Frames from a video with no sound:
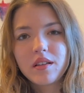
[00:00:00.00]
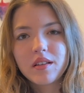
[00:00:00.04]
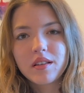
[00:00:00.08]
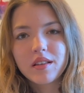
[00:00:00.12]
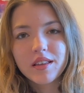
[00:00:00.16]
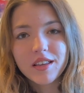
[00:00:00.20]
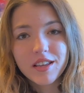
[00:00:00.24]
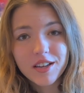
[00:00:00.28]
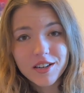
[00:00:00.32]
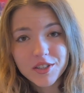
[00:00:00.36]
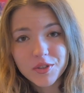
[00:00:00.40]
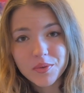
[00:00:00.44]

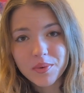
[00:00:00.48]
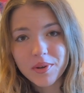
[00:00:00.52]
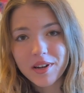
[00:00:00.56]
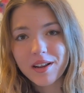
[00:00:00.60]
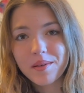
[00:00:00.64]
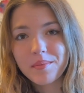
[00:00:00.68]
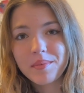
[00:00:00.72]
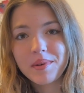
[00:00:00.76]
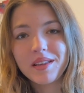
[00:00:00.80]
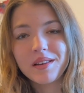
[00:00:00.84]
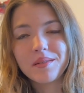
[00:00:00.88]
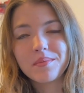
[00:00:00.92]
Here's what
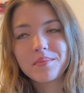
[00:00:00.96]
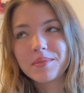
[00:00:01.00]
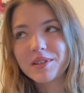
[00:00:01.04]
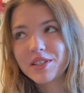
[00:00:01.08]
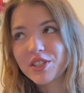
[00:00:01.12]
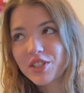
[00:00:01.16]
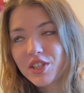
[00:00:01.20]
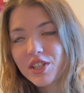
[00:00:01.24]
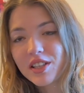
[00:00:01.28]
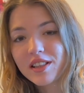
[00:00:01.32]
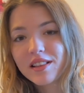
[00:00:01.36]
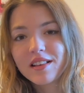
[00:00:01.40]
I mean.
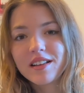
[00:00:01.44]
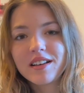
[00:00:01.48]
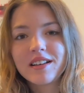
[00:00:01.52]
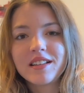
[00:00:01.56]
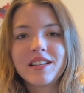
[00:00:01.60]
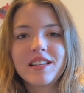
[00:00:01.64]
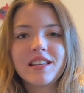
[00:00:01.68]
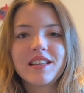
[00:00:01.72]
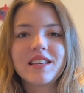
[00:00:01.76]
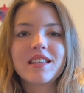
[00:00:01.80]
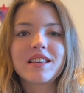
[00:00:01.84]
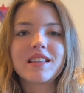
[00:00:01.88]
Machine
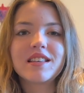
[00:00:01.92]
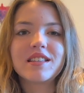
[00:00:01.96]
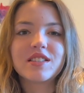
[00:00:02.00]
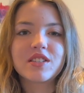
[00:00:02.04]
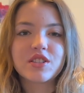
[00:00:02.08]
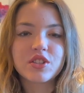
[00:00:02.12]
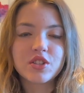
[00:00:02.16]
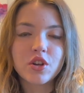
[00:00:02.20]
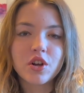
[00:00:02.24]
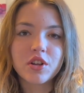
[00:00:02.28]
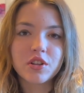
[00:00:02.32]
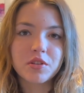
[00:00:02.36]
learning
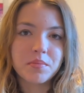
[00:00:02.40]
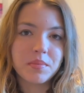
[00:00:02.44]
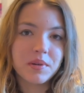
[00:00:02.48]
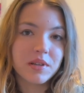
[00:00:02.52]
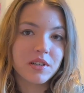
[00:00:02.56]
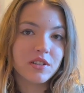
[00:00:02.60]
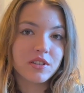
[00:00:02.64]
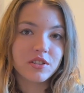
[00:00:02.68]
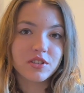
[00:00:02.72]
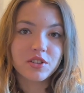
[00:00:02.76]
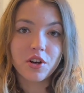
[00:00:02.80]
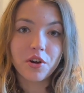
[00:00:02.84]
is not
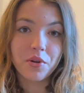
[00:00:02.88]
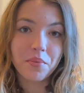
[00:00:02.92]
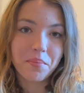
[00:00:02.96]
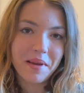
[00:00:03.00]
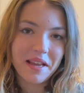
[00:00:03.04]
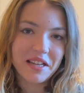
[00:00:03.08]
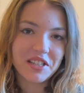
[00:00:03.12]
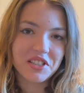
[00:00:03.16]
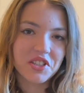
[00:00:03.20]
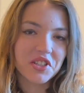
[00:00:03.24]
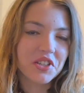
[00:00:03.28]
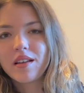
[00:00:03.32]
built on
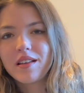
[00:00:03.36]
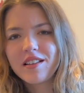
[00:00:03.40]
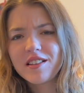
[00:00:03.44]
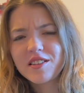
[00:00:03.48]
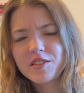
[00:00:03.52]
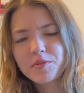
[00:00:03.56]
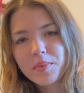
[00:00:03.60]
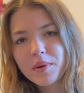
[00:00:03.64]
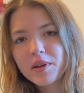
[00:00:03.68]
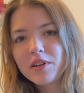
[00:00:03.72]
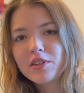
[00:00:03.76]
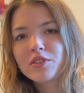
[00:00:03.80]
magic.
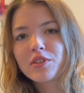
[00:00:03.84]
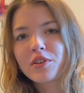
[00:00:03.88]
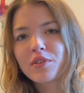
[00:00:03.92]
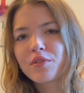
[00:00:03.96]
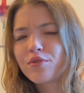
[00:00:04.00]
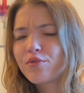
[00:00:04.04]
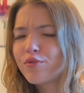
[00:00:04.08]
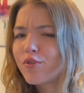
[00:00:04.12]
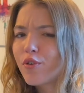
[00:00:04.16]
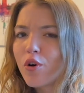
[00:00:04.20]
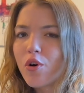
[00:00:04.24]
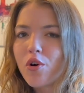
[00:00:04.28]
It's built on
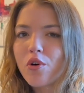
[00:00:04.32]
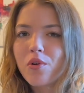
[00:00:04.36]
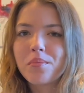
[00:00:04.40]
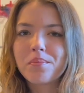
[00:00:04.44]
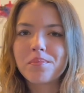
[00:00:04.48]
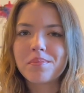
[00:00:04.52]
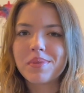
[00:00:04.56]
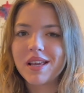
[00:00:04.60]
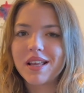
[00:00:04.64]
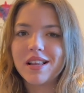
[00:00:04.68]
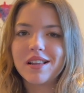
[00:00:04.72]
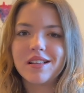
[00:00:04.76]

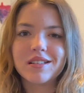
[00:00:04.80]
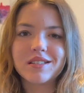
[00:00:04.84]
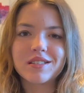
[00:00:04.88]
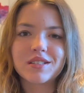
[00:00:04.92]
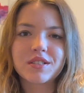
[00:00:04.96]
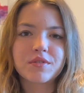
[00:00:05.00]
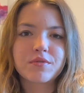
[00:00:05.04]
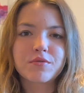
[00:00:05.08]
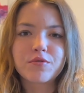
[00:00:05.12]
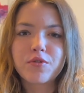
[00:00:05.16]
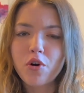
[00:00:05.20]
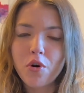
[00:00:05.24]
four
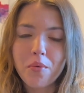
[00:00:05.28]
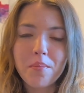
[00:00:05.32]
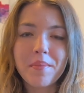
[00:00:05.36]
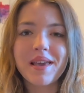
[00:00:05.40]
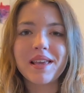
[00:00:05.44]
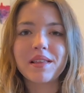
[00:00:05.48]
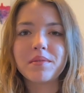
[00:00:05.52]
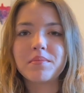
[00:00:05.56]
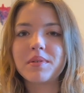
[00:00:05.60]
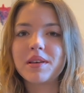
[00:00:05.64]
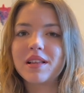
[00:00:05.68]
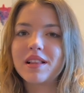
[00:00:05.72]
pillars, four
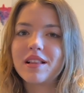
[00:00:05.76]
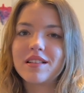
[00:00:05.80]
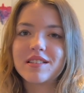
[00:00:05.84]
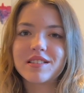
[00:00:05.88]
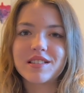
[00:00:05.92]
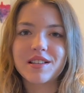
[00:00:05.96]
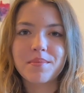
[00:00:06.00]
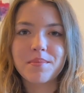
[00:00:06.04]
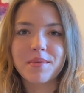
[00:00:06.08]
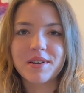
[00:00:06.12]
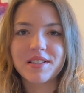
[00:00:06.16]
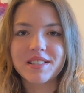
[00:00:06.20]
main
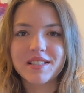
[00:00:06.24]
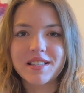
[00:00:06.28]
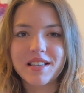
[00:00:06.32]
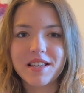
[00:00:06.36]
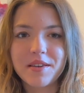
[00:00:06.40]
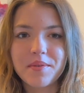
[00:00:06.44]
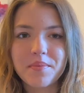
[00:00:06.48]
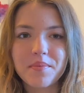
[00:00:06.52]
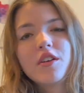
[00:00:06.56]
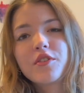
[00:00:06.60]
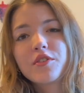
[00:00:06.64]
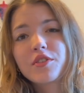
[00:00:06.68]
pillars, I must say.